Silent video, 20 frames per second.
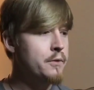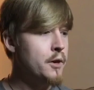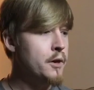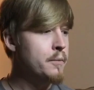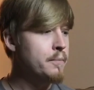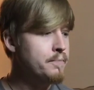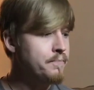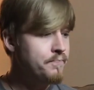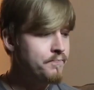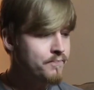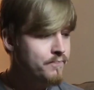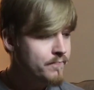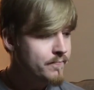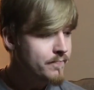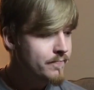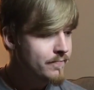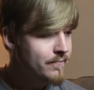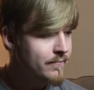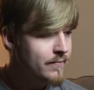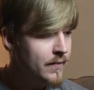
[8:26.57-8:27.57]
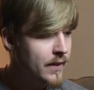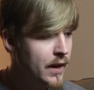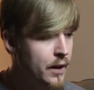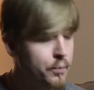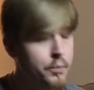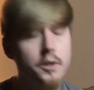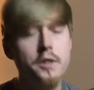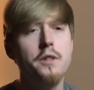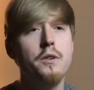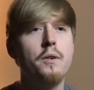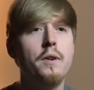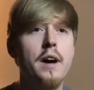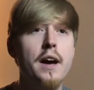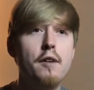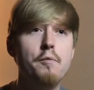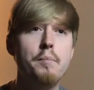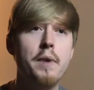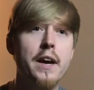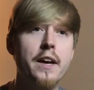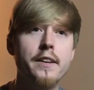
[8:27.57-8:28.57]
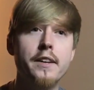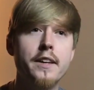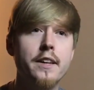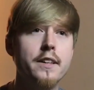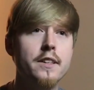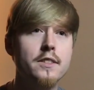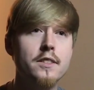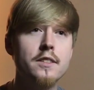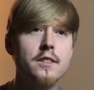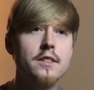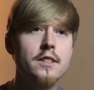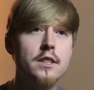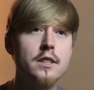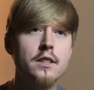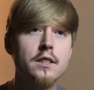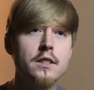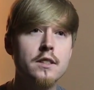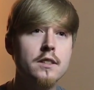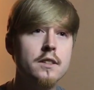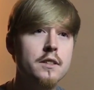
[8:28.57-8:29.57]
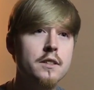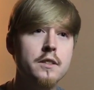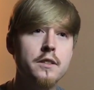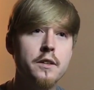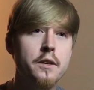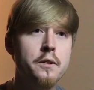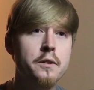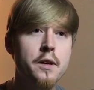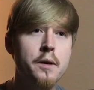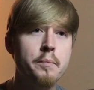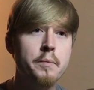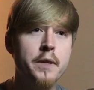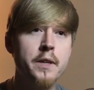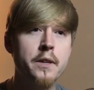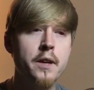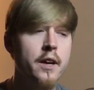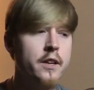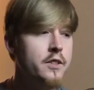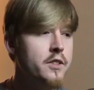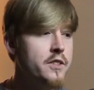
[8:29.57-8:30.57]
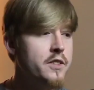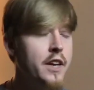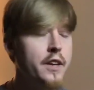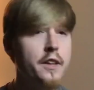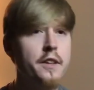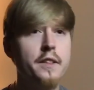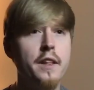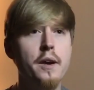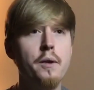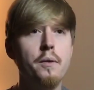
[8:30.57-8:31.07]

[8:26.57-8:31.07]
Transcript: I really don't have bad days. Not to say that they